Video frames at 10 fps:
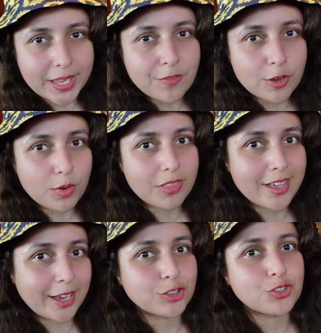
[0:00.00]
even with
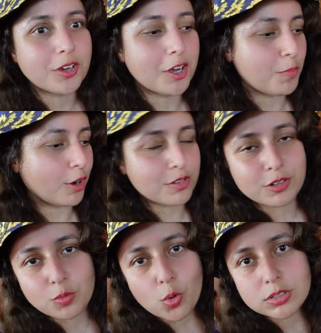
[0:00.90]
the extra
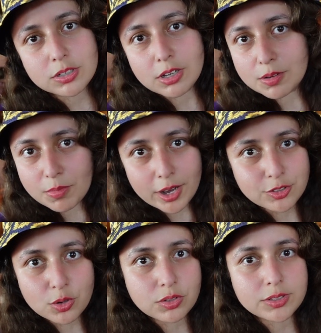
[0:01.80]
bottle of water, my
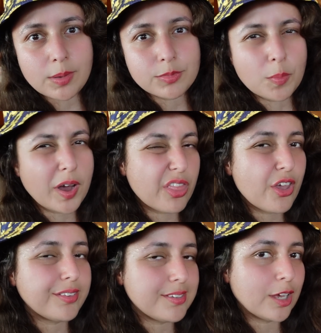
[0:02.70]
total came to about
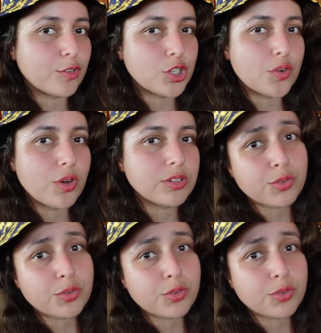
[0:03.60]
thirty-seven euros.